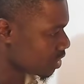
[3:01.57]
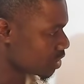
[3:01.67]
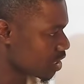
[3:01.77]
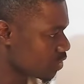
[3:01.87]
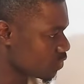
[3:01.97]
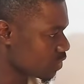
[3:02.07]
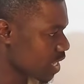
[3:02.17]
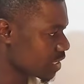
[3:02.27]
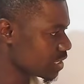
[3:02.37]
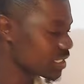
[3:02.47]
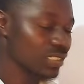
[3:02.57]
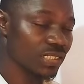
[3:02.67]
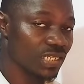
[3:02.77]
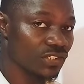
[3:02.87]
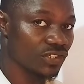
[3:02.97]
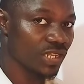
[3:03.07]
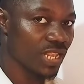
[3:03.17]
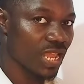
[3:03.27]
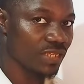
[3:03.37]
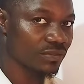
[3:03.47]
take note that this is a straight
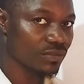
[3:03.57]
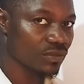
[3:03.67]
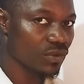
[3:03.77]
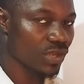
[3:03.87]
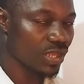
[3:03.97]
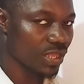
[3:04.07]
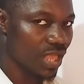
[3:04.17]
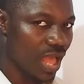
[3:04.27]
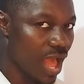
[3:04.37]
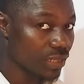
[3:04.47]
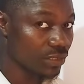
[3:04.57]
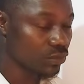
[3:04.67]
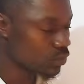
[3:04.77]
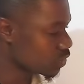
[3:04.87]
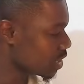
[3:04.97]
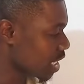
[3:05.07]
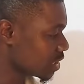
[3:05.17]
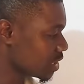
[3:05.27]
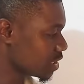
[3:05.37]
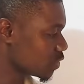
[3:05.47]
line. Okay, and note
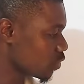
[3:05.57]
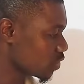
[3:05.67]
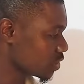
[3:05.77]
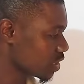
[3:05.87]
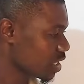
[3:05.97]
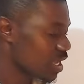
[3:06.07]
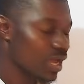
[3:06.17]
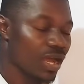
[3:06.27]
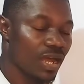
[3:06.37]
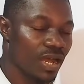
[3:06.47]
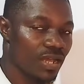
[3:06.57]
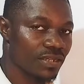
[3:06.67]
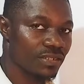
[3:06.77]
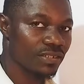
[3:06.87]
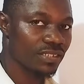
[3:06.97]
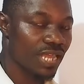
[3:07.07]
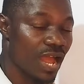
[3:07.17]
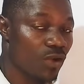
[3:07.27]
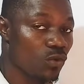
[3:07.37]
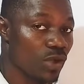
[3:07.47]
that this is what the
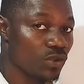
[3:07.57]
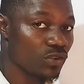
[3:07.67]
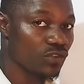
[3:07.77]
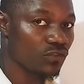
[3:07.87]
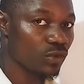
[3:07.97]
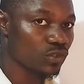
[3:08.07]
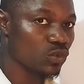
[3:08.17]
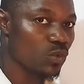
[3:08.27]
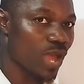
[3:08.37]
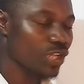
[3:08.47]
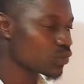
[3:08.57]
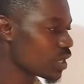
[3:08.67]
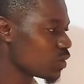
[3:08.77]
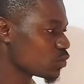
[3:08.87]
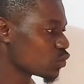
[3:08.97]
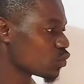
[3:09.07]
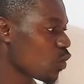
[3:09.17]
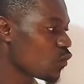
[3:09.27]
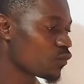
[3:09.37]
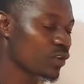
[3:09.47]
angle we are looking for. So we are actually
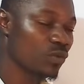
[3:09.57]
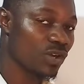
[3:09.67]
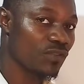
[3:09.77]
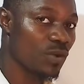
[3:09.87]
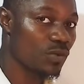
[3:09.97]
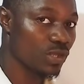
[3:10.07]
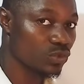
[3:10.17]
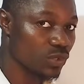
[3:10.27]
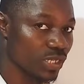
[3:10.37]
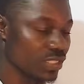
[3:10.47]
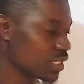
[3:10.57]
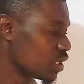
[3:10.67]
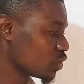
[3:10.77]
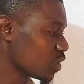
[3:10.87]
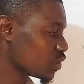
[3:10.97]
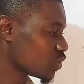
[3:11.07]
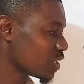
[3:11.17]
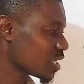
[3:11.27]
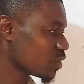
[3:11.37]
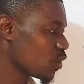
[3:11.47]
solving whatever we are doing to ensure
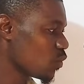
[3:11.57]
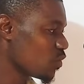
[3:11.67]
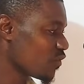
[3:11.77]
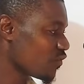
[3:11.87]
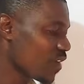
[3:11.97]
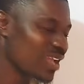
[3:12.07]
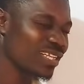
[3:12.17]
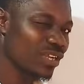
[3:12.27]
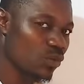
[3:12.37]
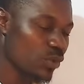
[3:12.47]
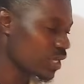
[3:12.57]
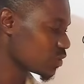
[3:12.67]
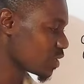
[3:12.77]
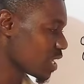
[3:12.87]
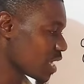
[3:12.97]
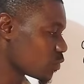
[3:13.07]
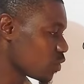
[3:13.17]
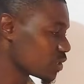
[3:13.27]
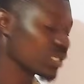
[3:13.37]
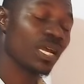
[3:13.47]
that we find a way to get what